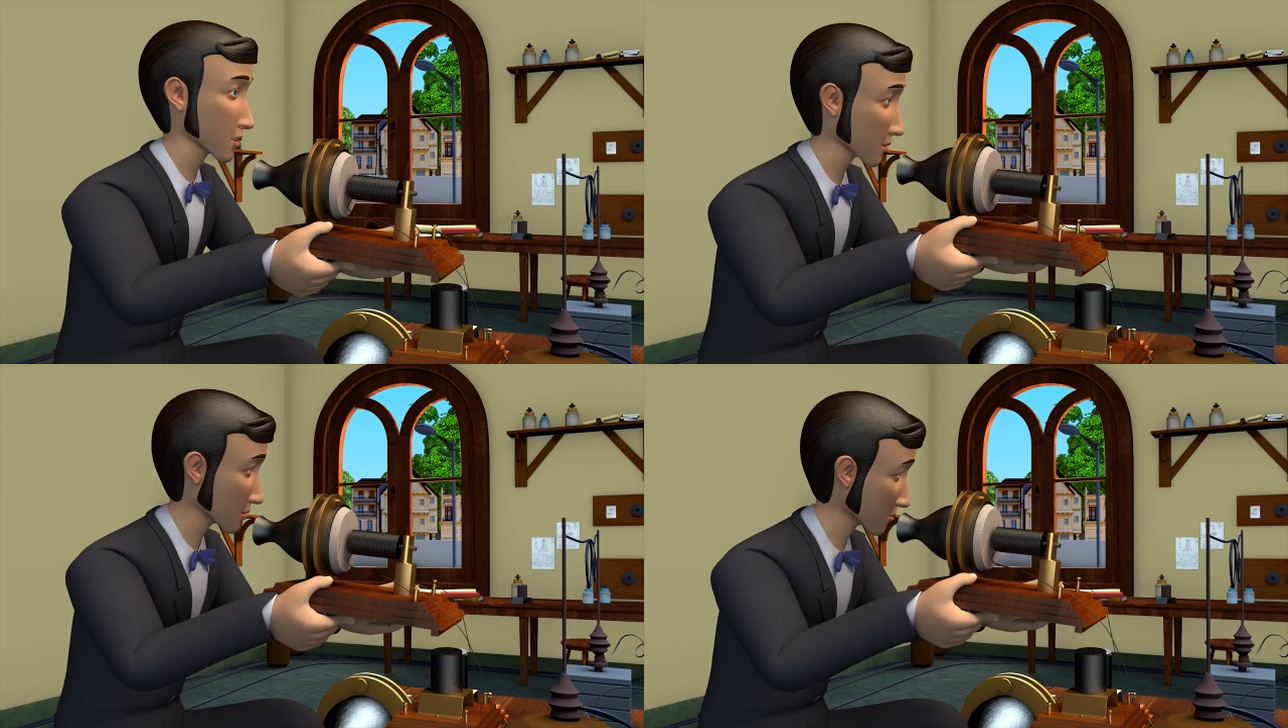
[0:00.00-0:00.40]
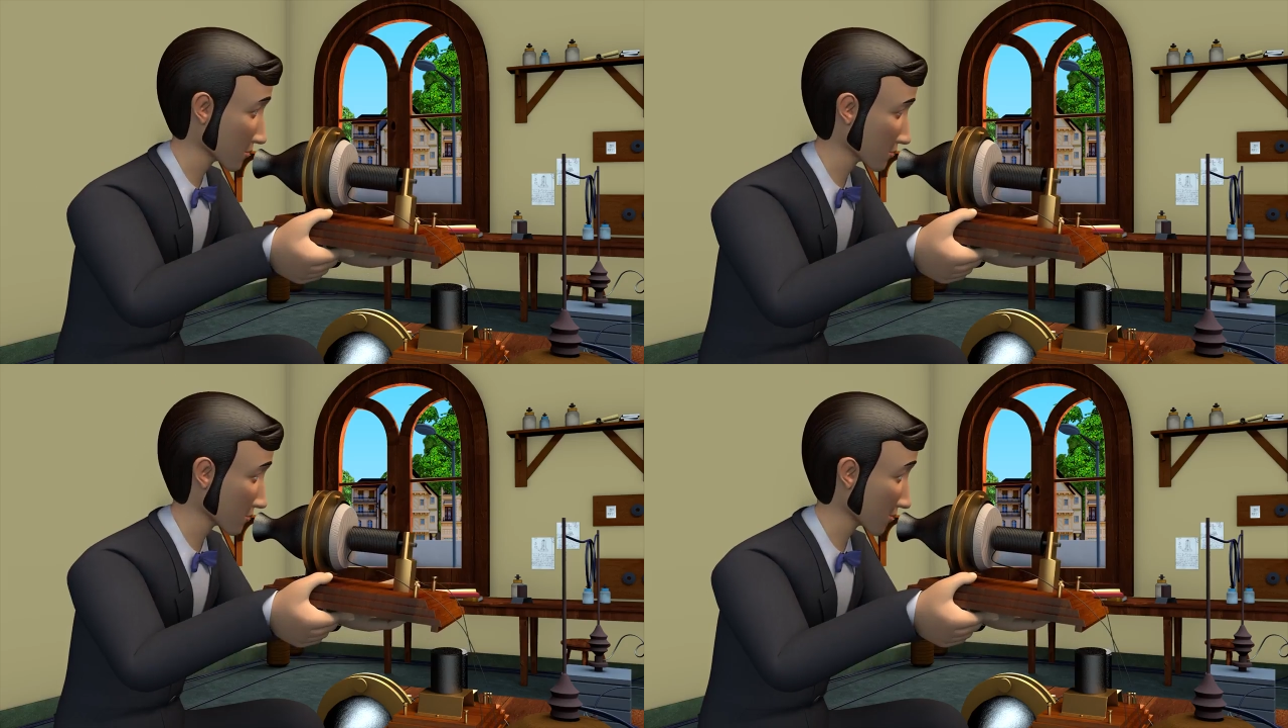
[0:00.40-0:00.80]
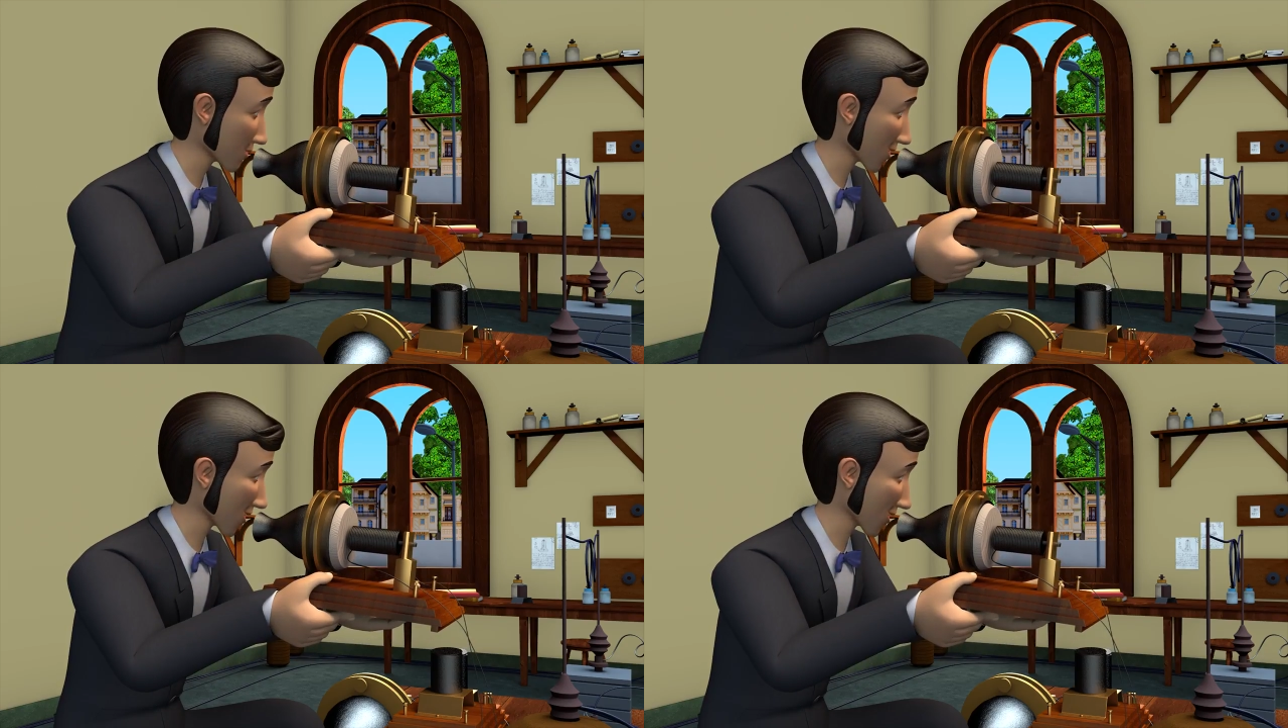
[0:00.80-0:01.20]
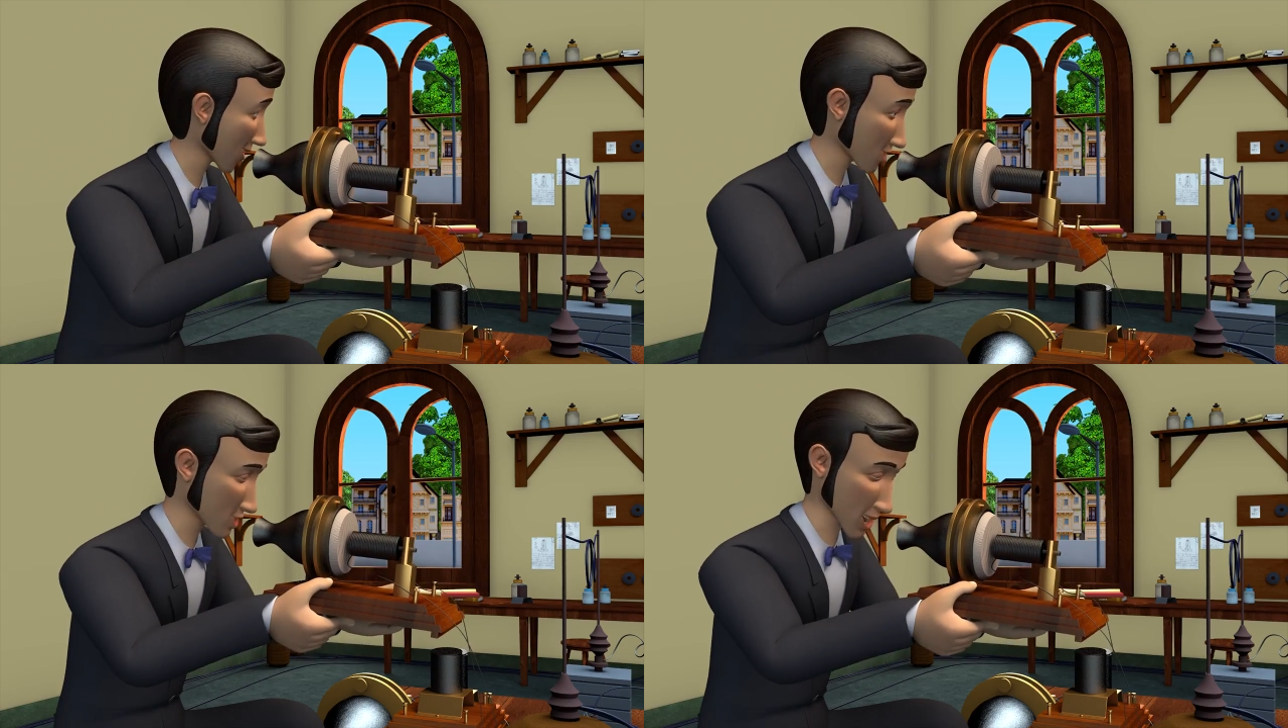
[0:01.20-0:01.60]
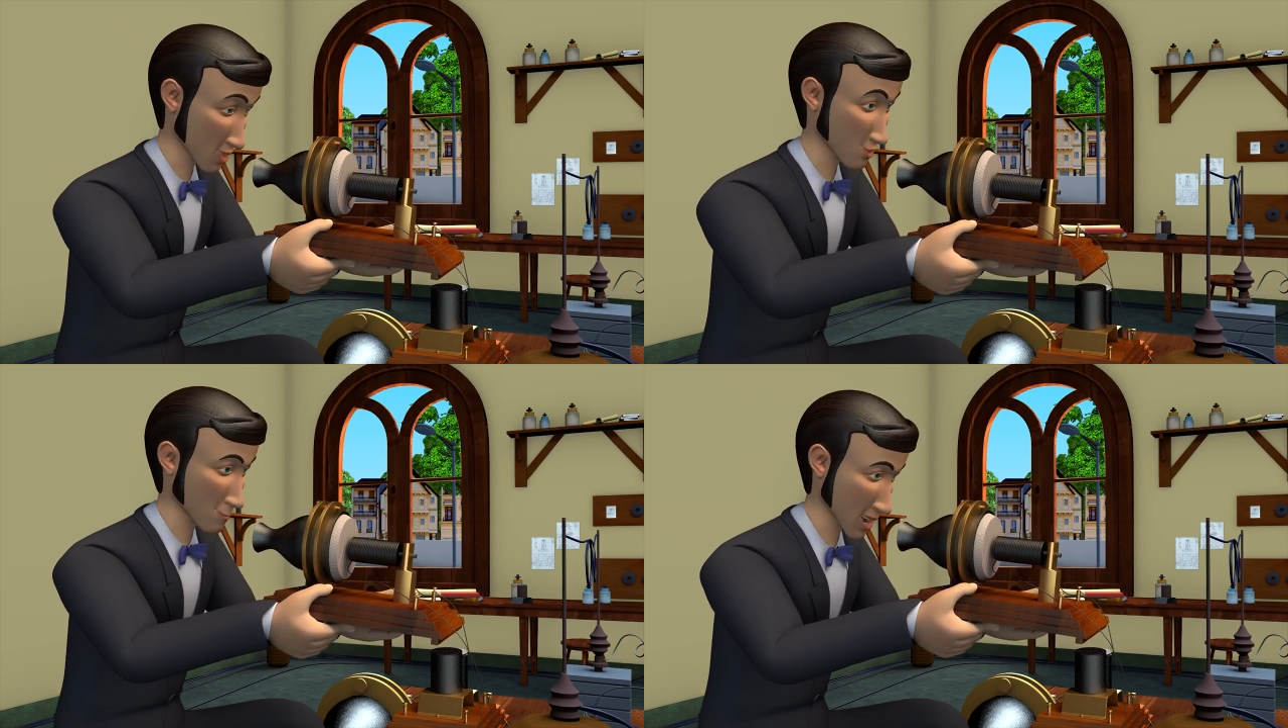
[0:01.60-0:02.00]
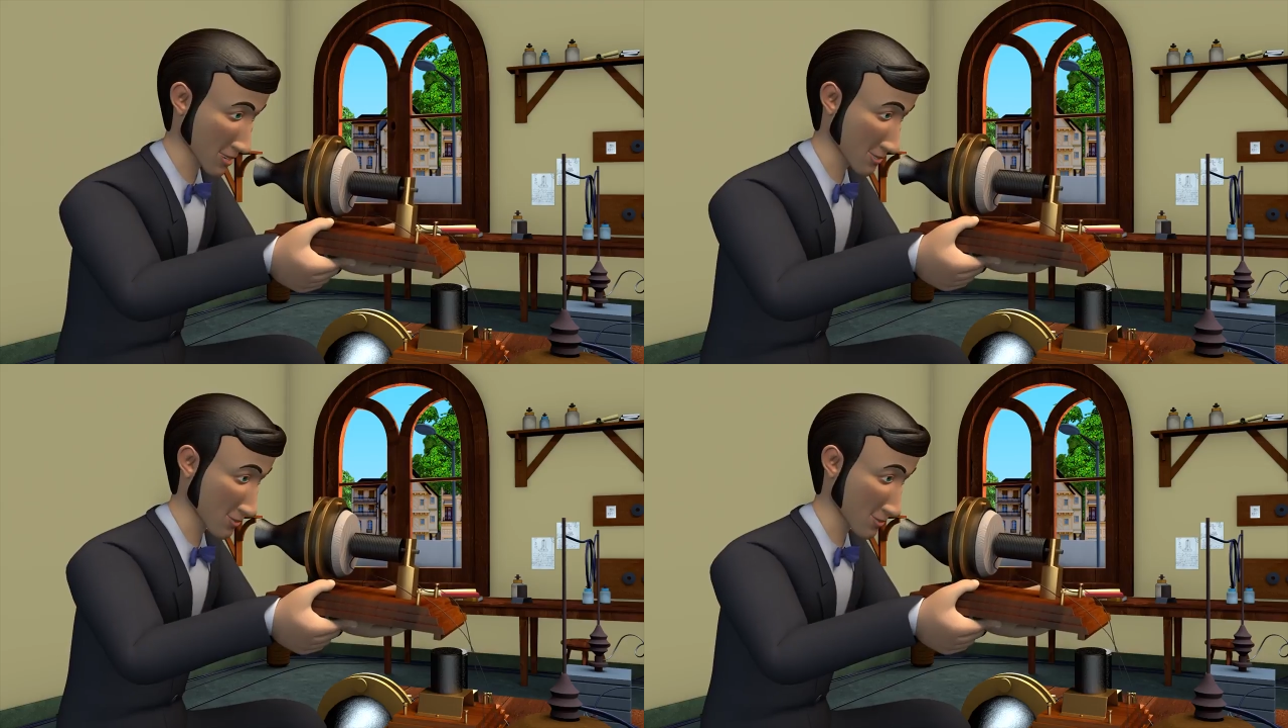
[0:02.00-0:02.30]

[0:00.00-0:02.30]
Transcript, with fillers: I want to see you. Wow, my